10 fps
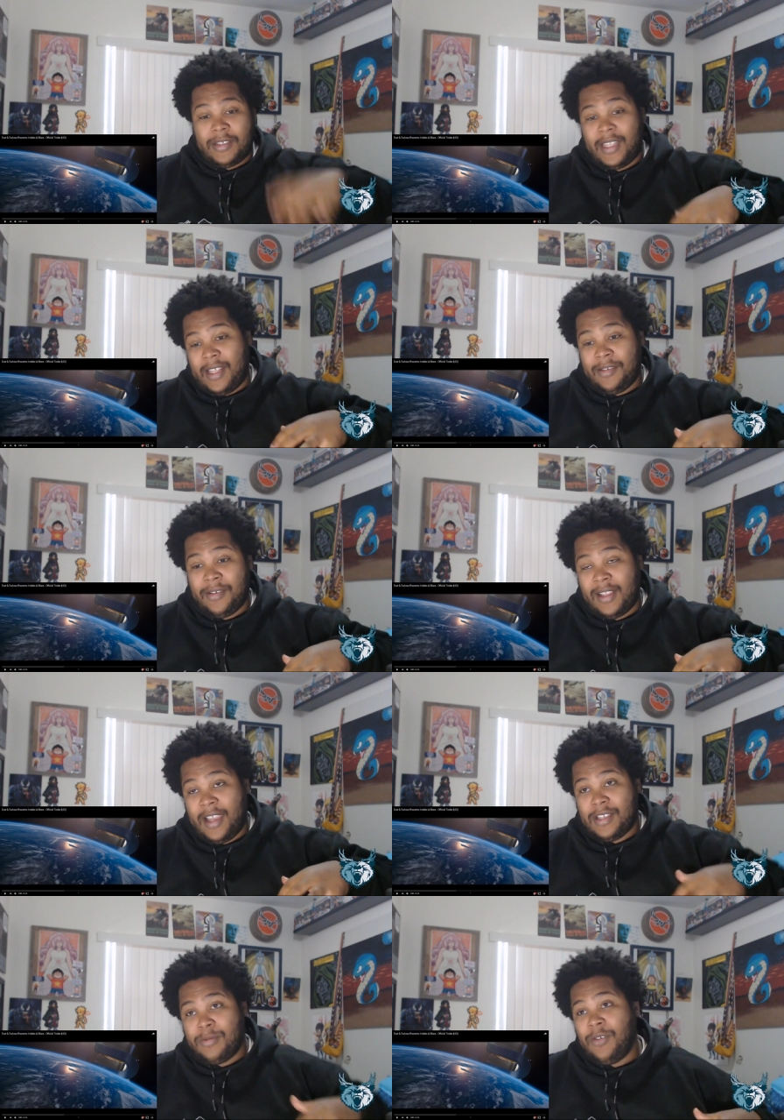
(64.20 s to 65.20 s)
together in the
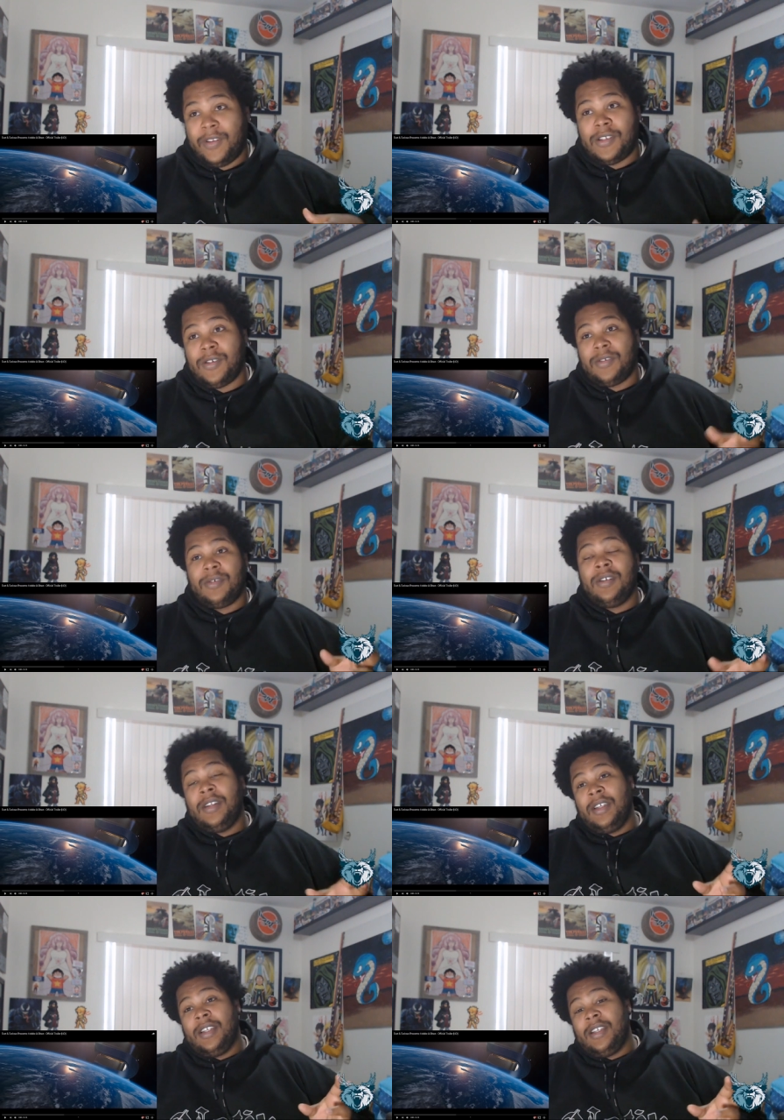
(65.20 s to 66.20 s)
last movie, so
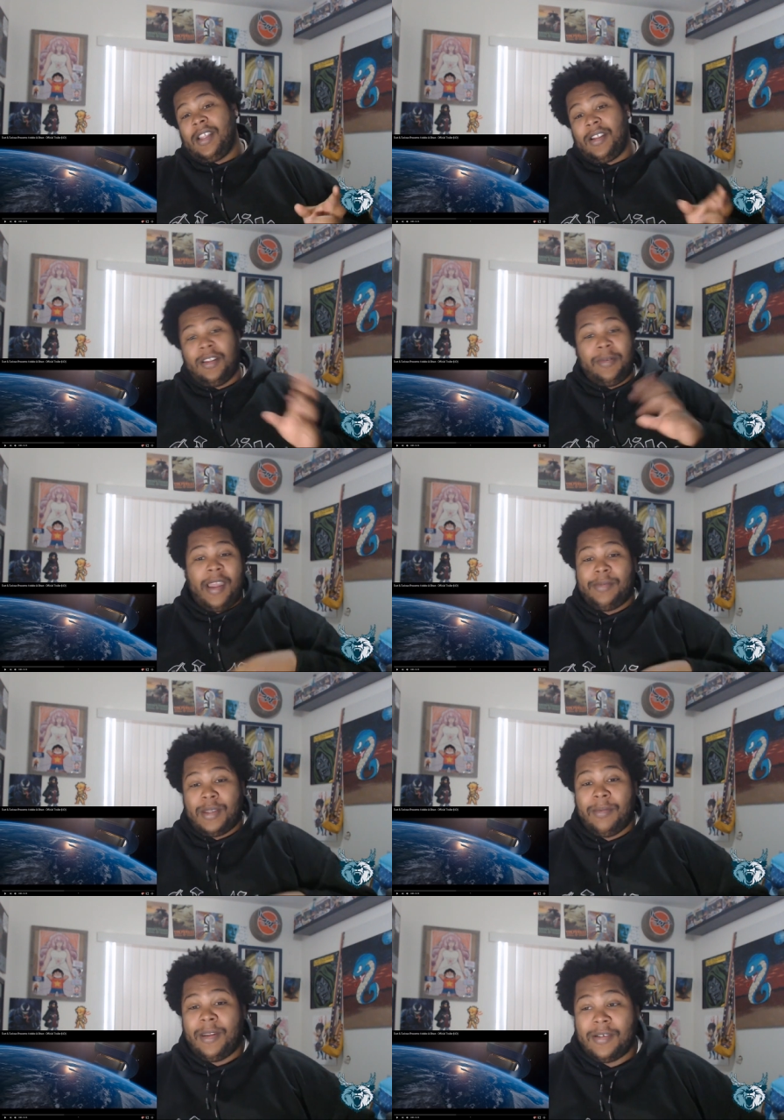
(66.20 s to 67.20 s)
clearly we have
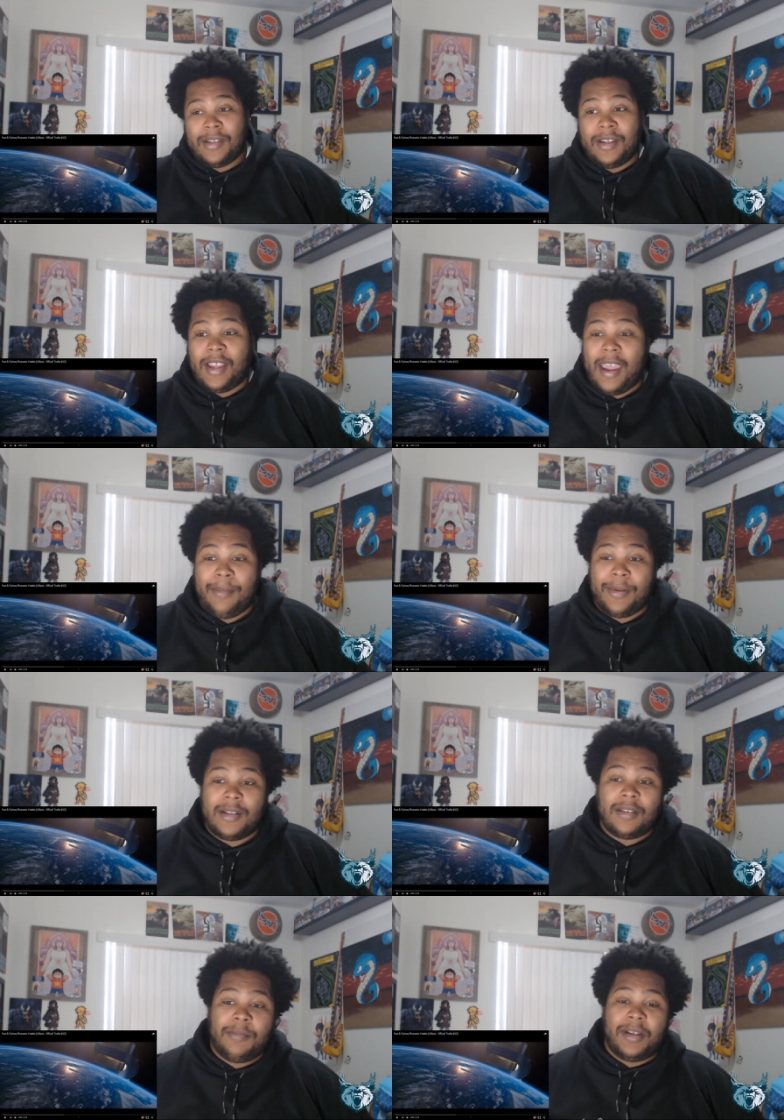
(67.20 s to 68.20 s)
something else going to
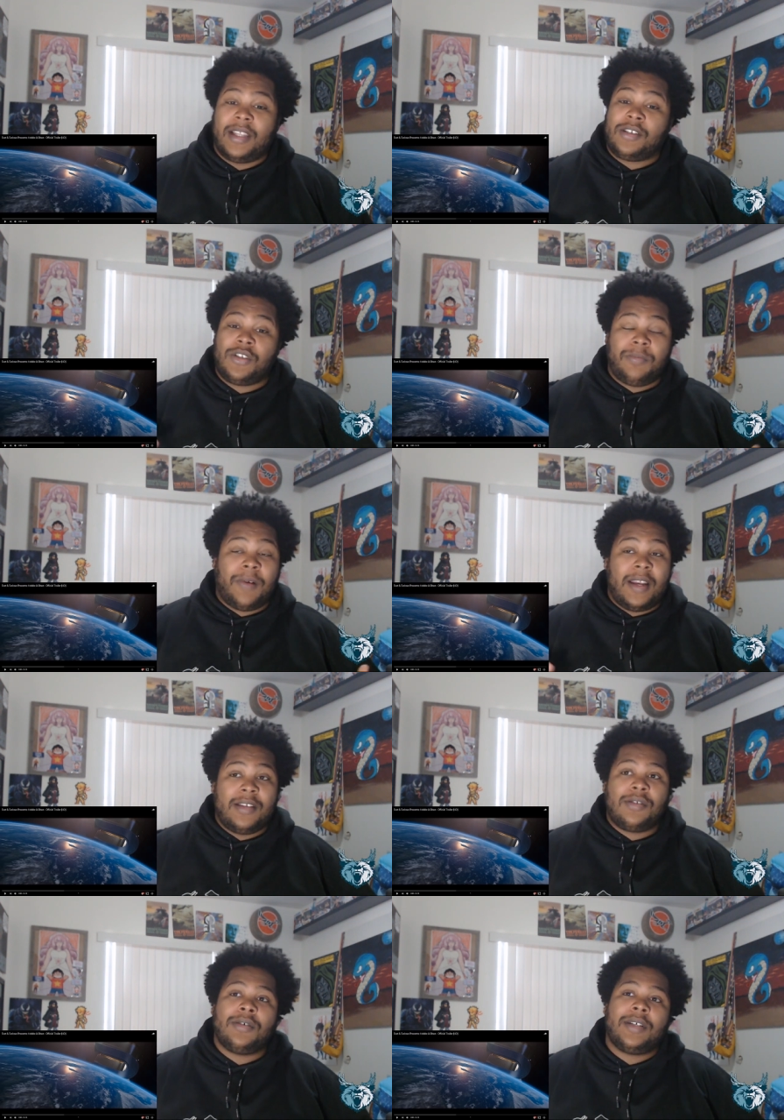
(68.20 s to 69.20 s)
happen. But let's jump right
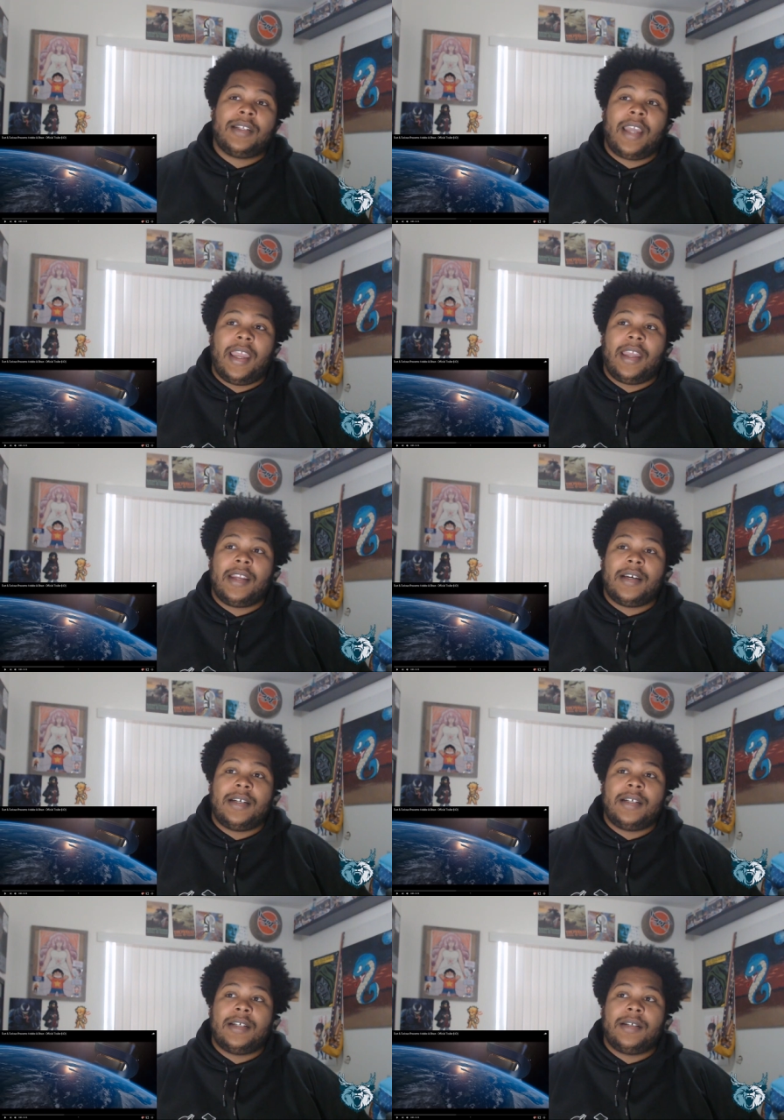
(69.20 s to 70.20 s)
into it, and
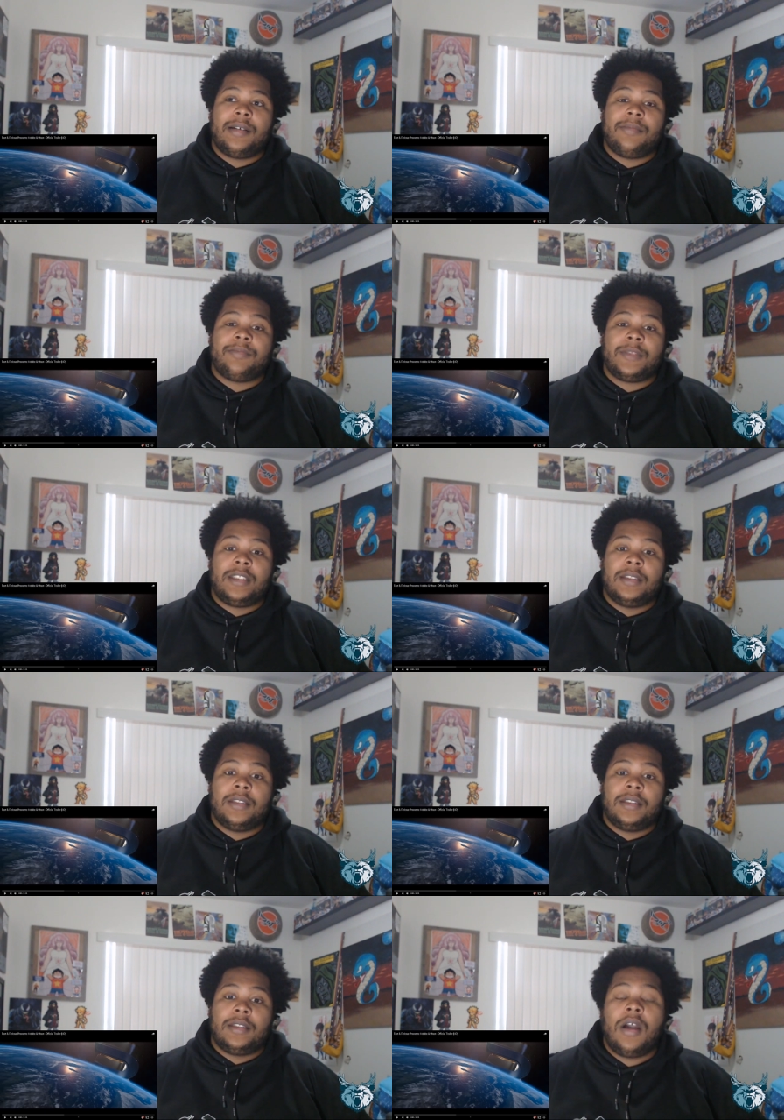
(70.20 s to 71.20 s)
um,
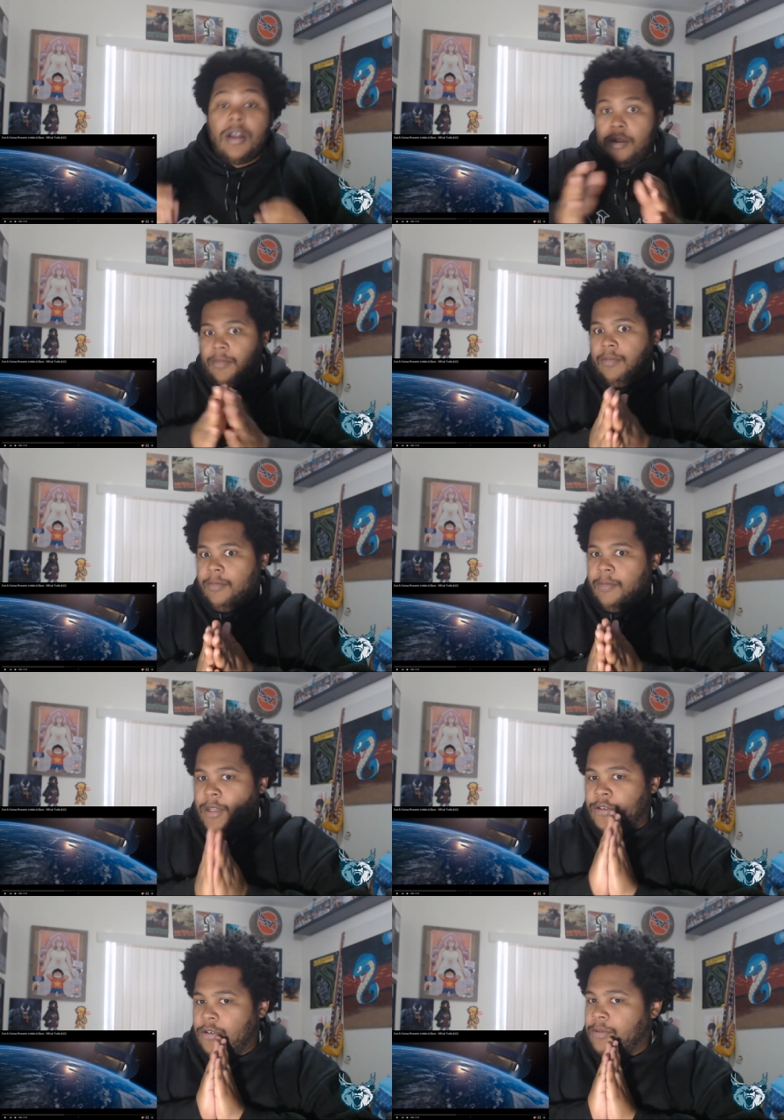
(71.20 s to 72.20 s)
make
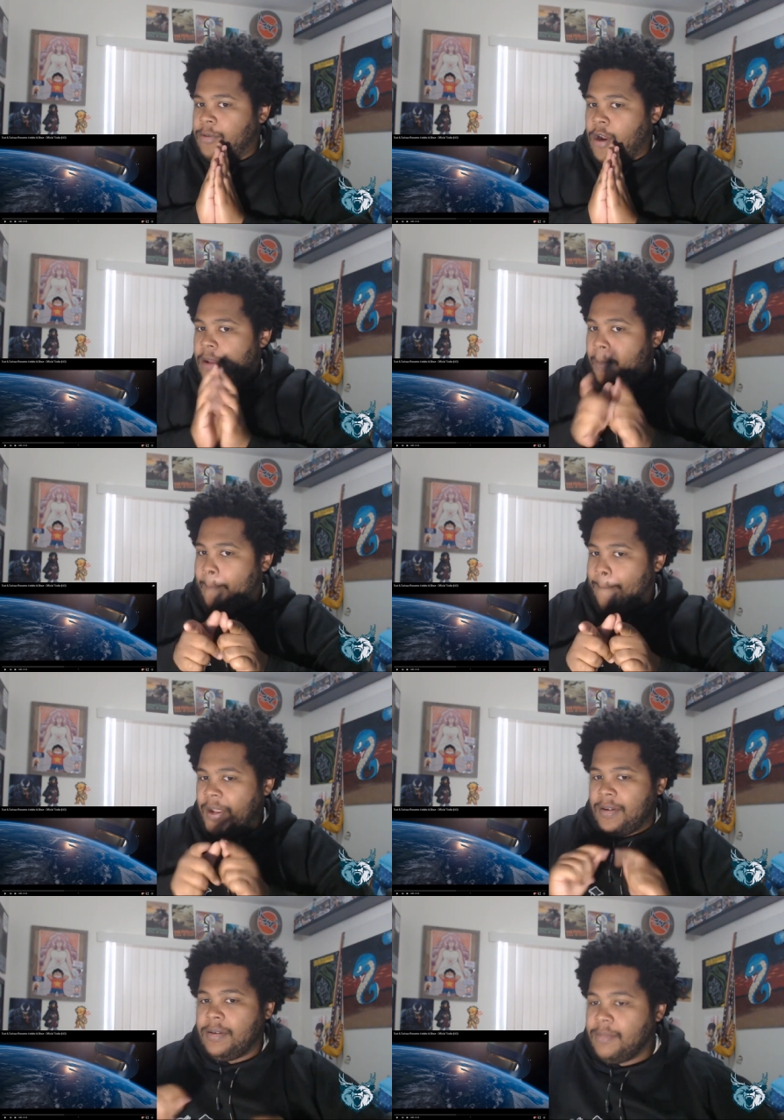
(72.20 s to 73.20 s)
sure to subscribe.
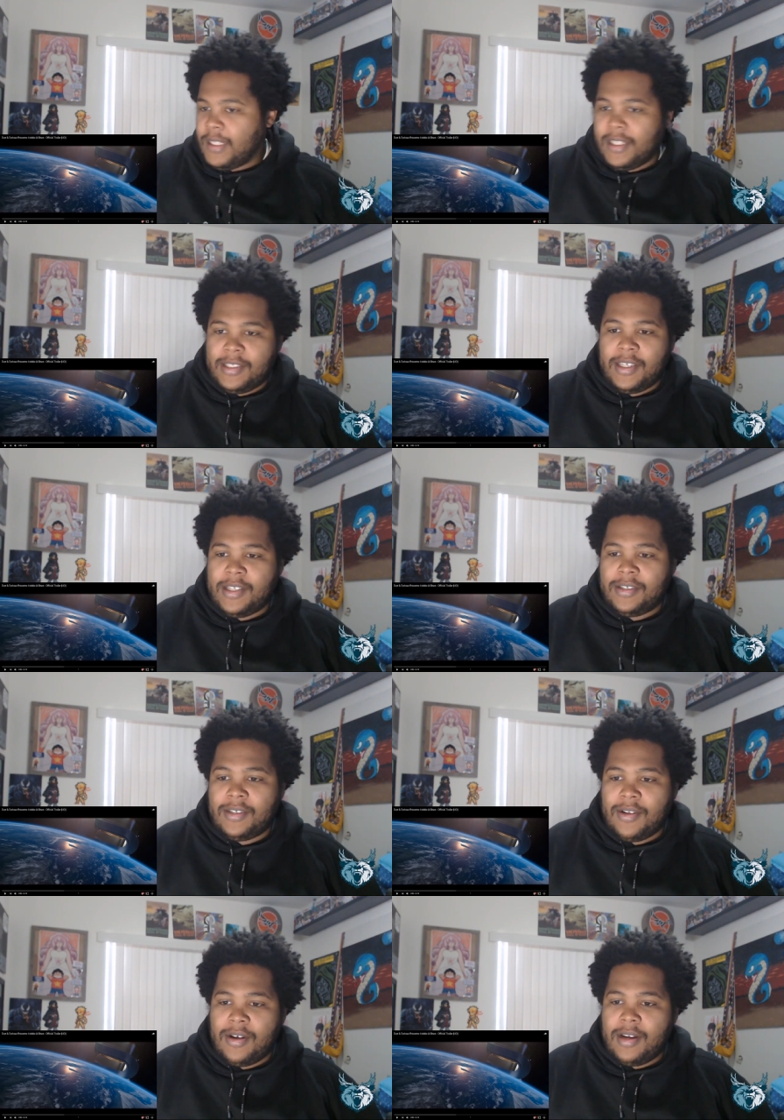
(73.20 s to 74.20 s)
But let's get
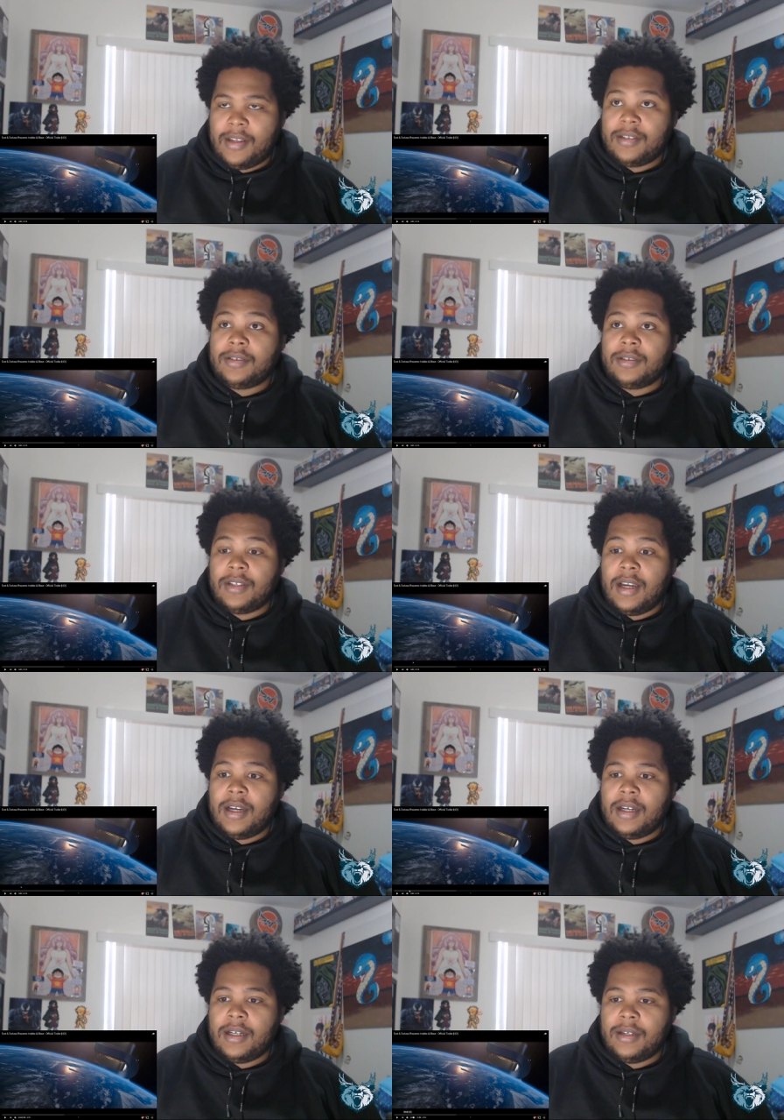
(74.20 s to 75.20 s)
started.
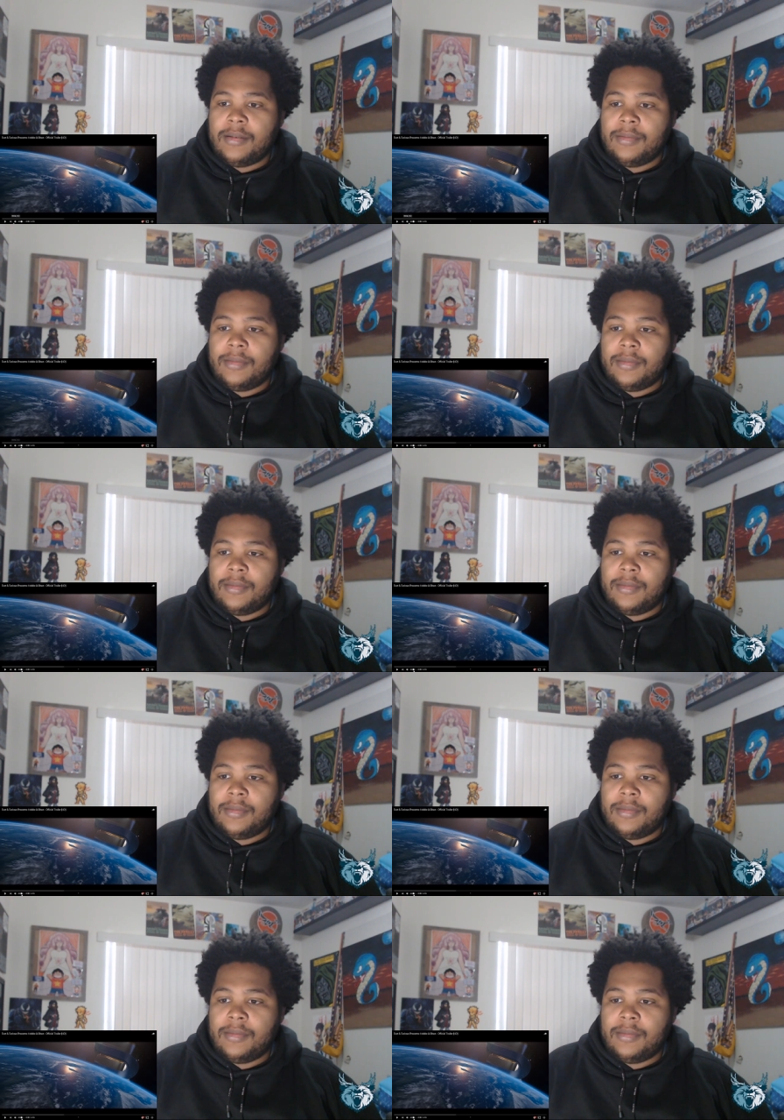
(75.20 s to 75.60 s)
Um,